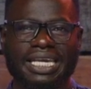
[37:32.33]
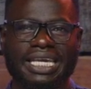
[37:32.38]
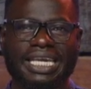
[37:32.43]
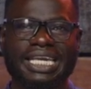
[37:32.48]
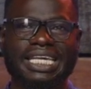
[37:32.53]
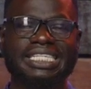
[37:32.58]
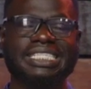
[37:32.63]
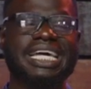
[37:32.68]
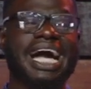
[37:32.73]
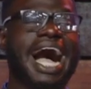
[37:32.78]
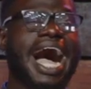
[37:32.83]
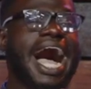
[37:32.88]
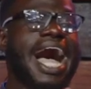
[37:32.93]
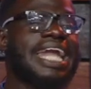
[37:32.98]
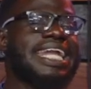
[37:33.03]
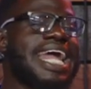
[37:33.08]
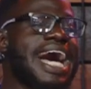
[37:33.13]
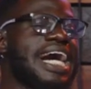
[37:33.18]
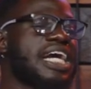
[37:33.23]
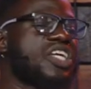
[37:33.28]
He's
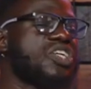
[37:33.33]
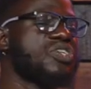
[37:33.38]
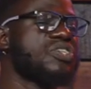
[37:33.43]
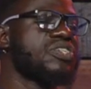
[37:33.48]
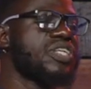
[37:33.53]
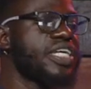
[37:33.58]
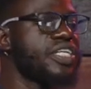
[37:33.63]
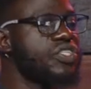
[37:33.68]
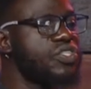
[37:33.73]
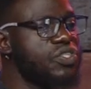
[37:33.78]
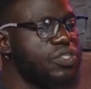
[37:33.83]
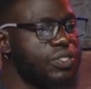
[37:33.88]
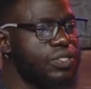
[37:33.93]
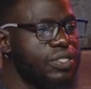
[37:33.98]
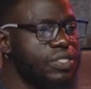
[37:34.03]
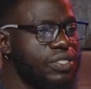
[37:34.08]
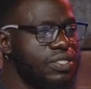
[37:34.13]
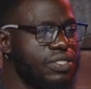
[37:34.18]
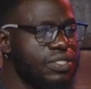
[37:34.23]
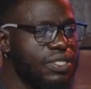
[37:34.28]
had
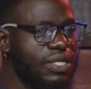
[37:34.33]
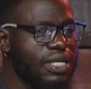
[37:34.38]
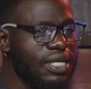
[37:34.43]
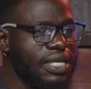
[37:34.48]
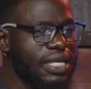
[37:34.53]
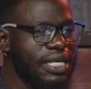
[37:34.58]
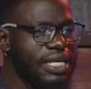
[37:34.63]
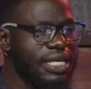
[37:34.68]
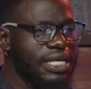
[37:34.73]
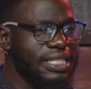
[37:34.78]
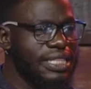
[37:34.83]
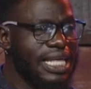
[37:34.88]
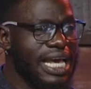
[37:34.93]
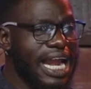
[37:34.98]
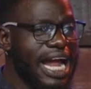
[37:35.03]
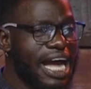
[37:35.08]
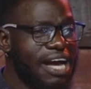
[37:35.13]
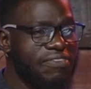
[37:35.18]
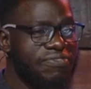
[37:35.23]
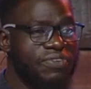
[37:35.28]
accusations
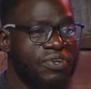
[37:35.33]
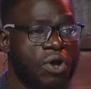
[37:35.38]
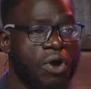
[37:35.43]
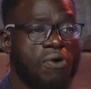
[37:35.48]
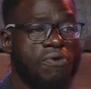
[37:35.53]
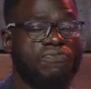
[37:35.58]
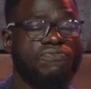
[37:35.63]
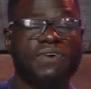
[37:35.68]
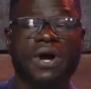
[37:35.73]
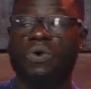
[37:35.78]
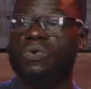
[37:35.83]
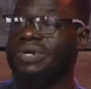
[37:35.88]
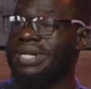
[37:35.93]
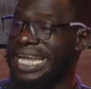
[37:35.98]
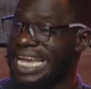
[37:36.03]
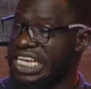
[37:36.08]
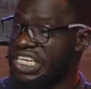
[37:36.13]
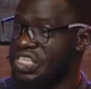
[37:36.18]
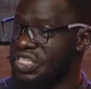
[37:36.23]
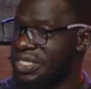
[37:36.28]
that have no
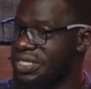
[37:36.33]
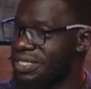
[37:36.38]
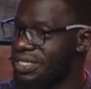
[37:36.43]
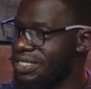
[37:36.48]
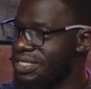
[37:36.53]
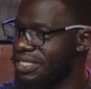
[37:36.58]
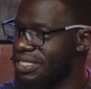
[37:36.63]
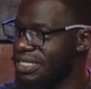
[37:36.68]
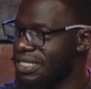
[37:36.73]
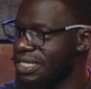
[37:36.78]
foundation.